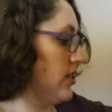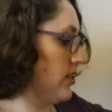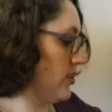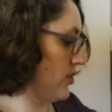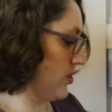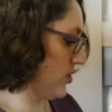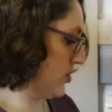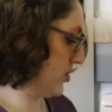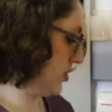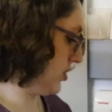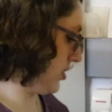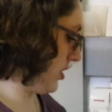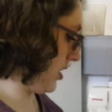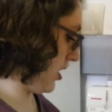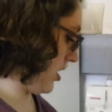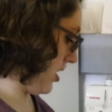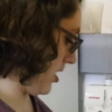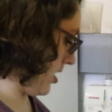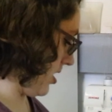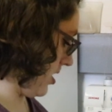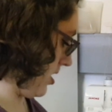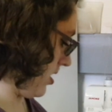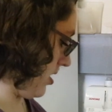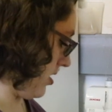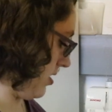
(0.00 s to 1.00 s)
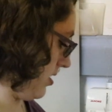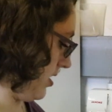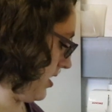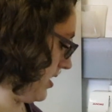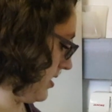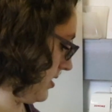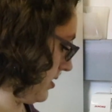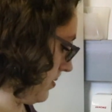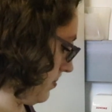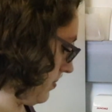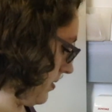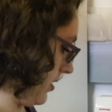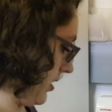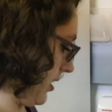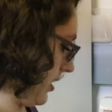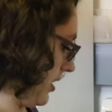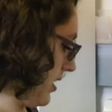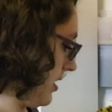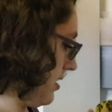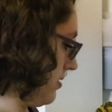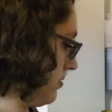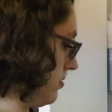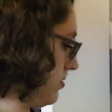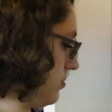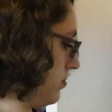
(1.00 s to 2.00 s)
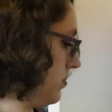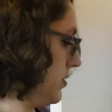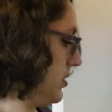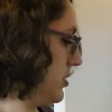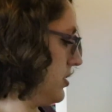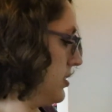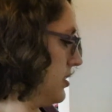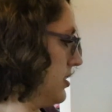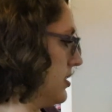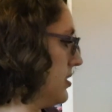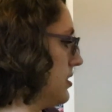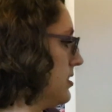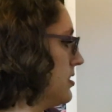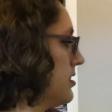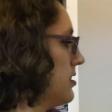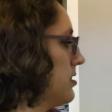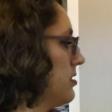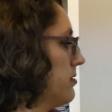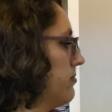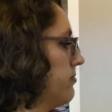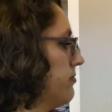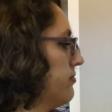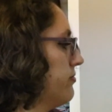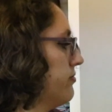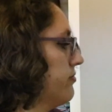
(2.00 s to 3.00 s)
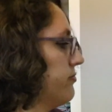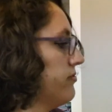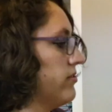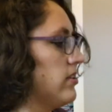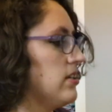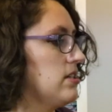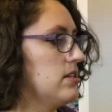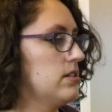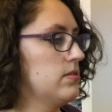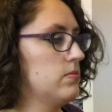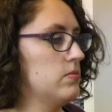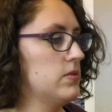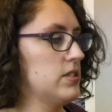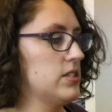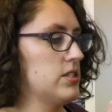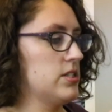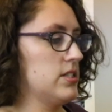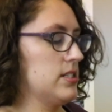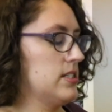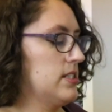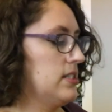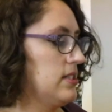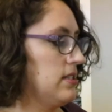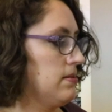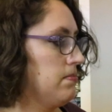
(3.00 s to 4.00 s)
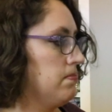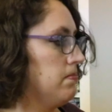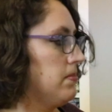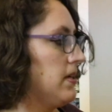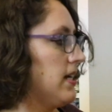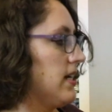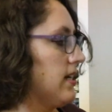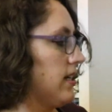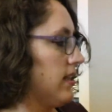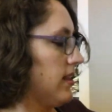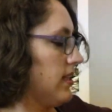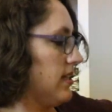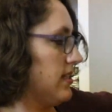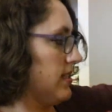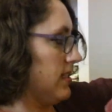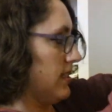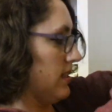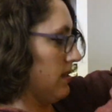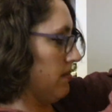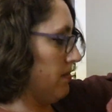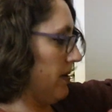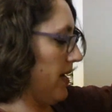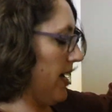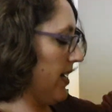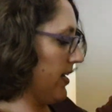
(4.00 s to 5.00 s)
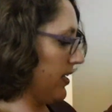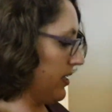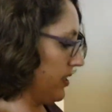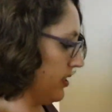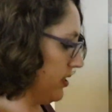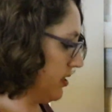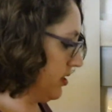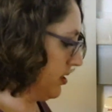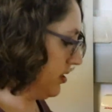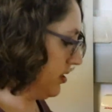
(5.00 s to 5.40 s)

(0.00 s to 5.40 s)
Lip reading: So let's work out which is the front, which is the back. That's the back.